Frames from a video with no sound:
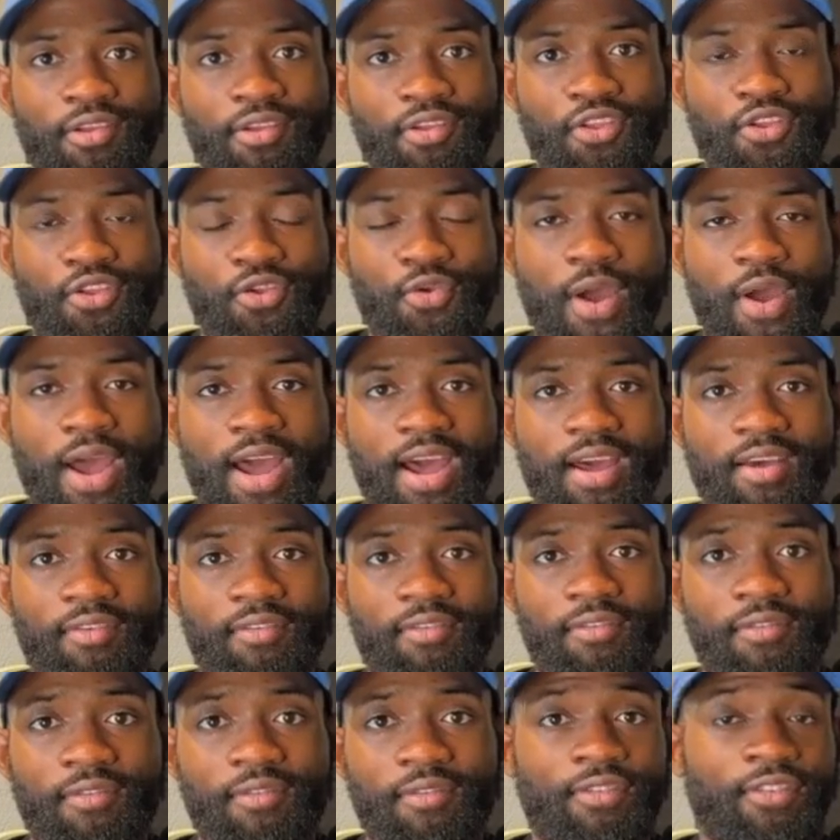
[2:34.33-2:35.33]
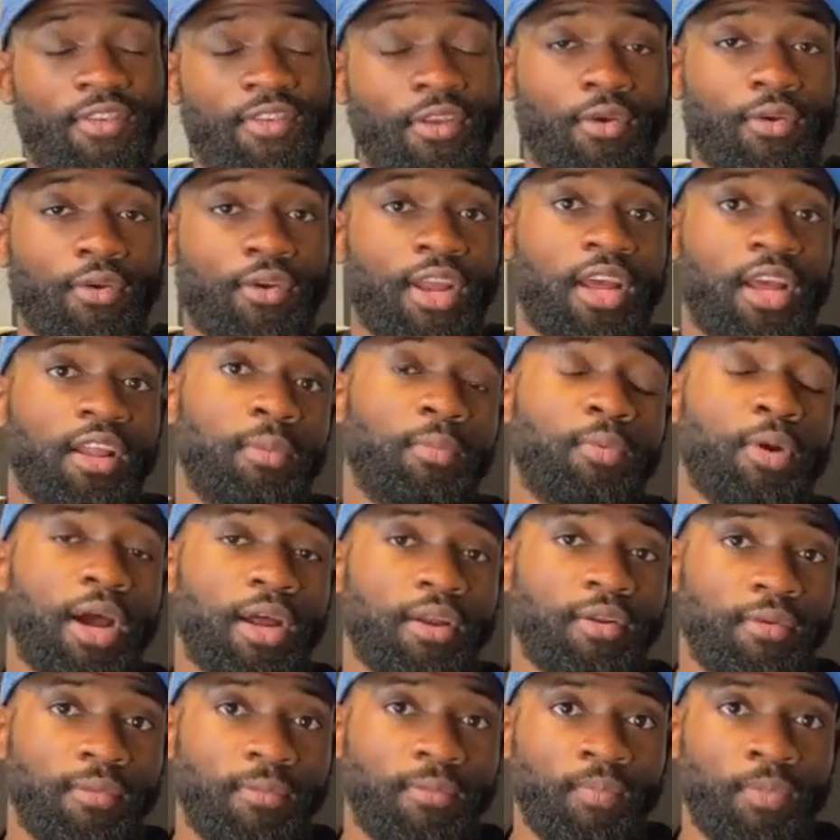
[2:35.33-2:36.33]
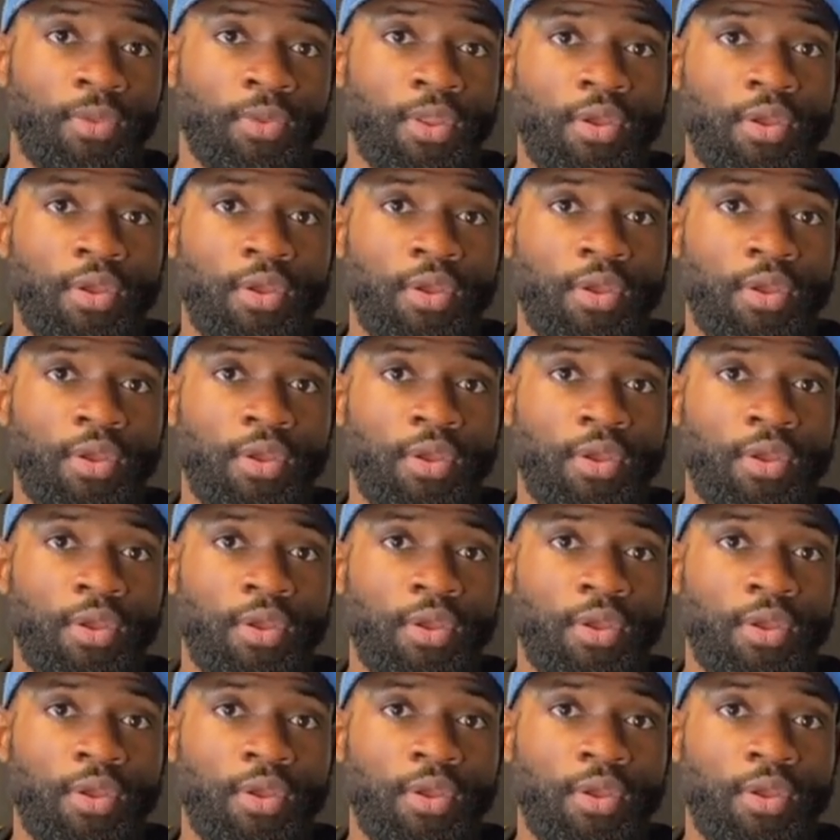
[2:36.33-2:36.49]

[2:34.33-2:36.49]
you have Senator Caleb Rowden,